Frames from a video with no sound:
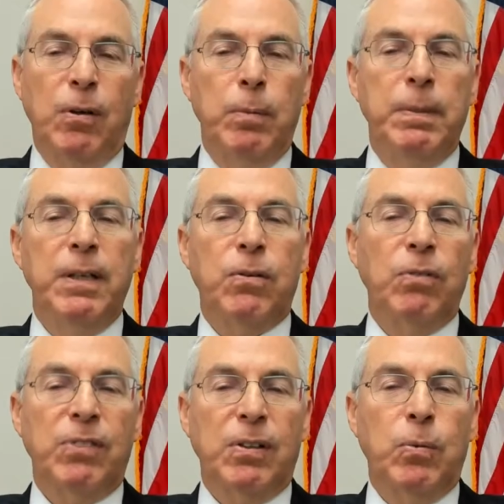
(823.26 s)
there will be
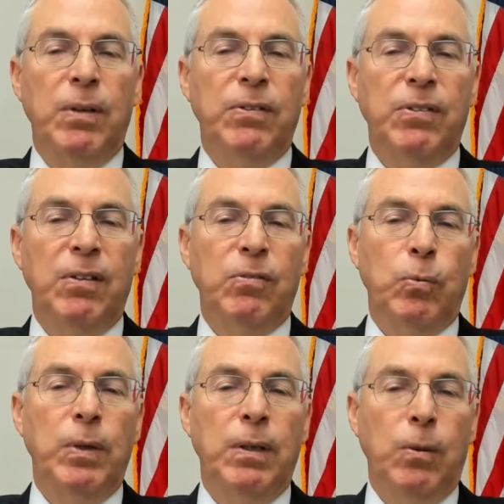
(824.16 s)
consequences
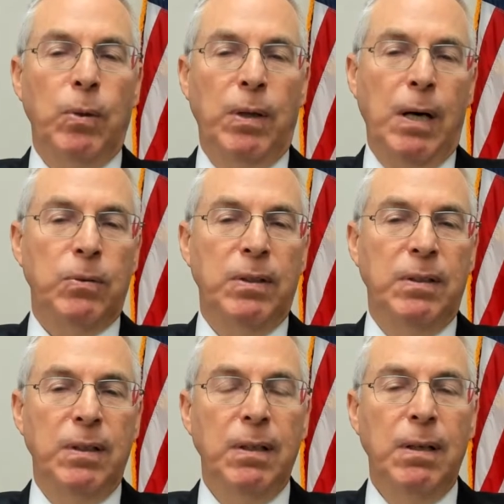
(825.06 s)
with or without a
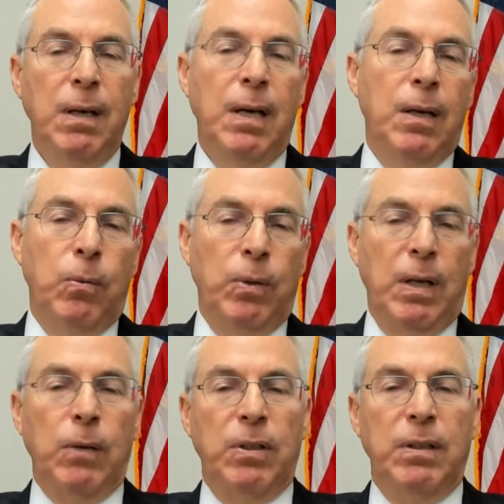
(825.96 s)
deal.
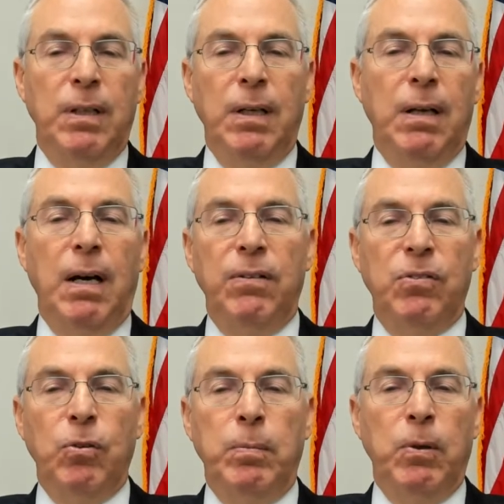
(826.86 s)
Without a deal, I
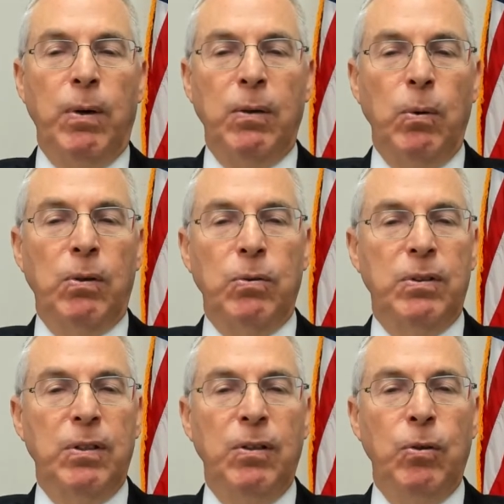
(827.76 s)
assume Iran will
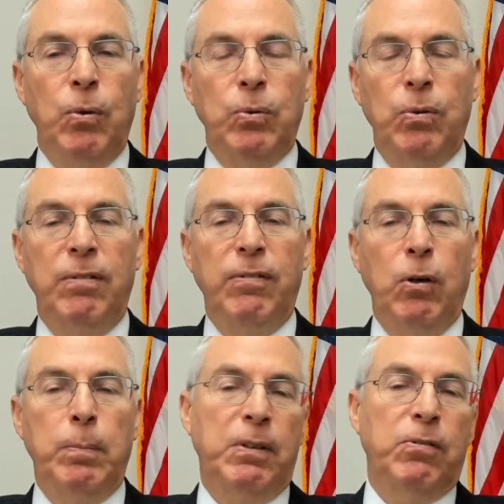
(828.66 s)
continue to
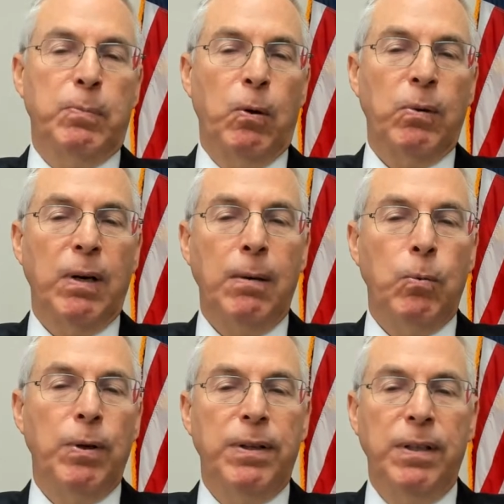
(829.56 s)
develop its
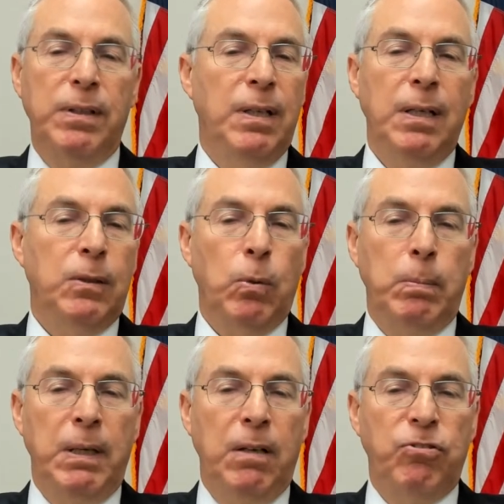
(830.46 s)
program. With a deal, it will
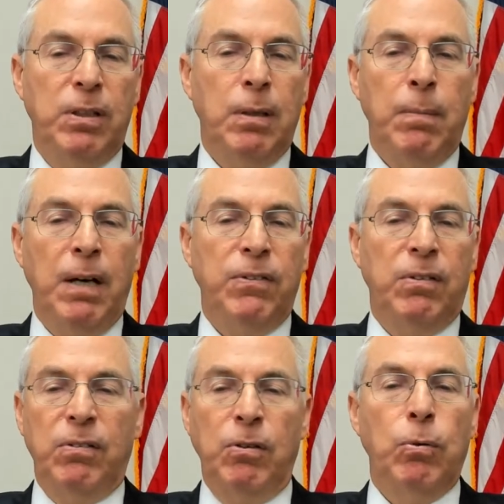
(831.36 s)
be legitimized
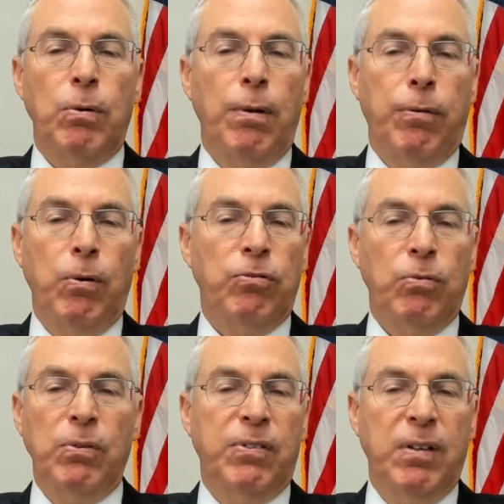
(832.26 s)
as a nuclear
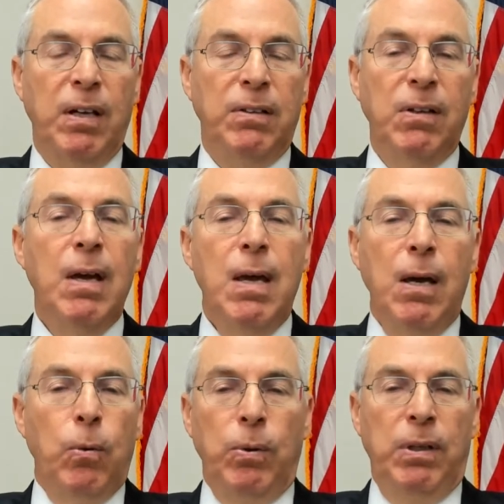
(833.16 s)
threshold state
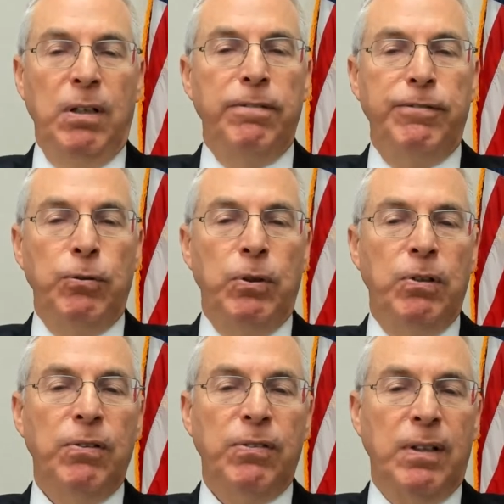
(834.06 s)
within a few
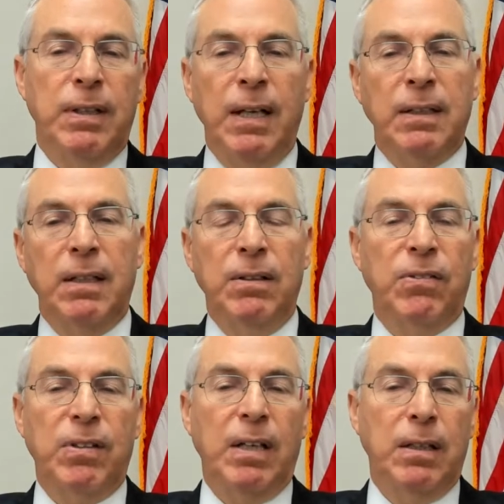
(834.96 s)
years and then can
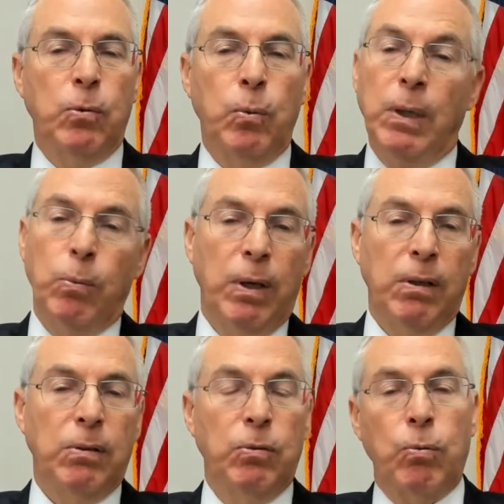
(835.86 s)
decide at will
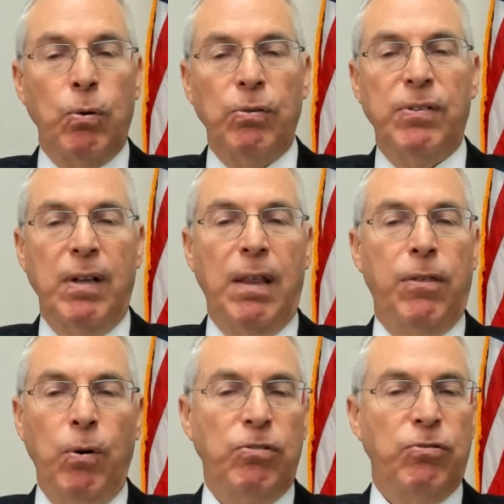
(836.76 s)
whether to cross that
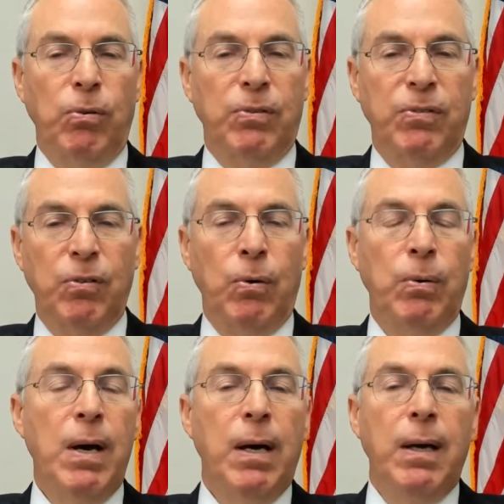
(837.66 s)
threshold.
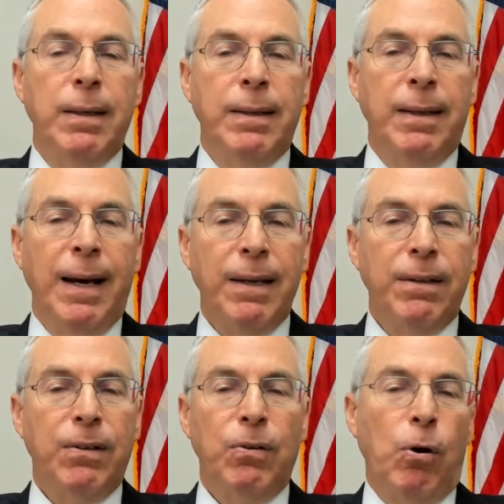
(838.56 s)
So
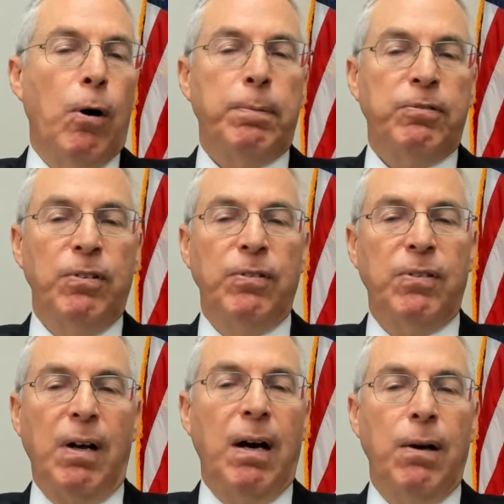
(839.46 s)
neither options
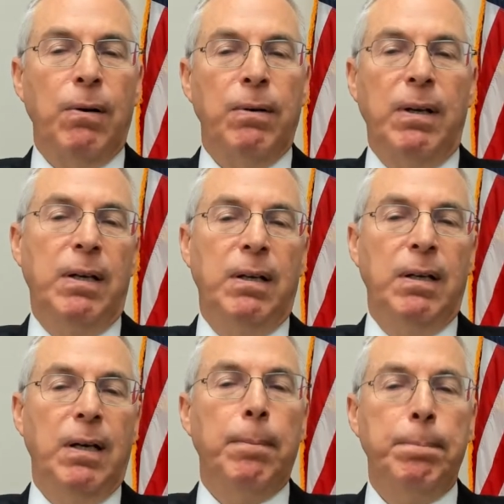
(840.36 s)
are
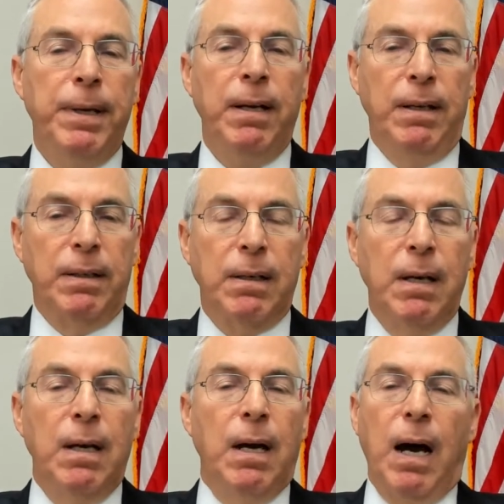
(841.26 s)
appealing.
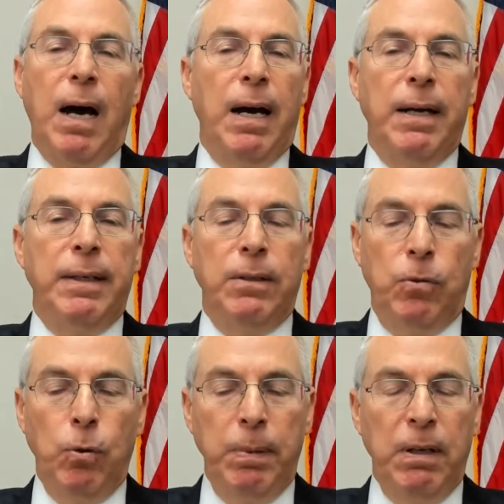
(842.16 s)
I
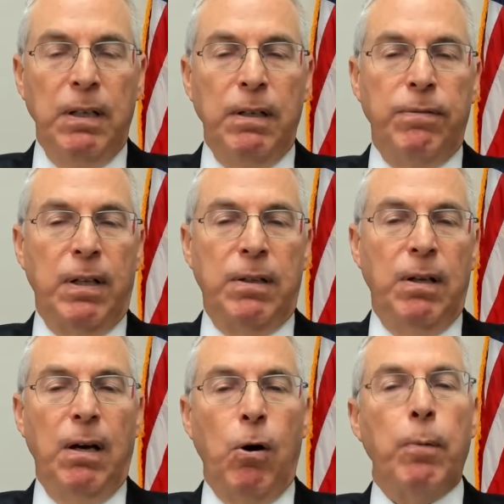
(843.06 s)
do believe that
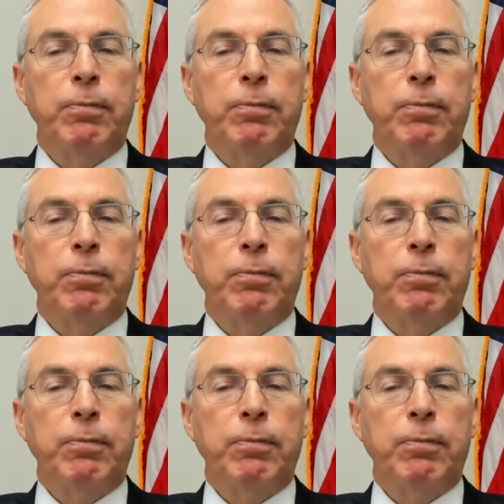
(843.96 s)
there are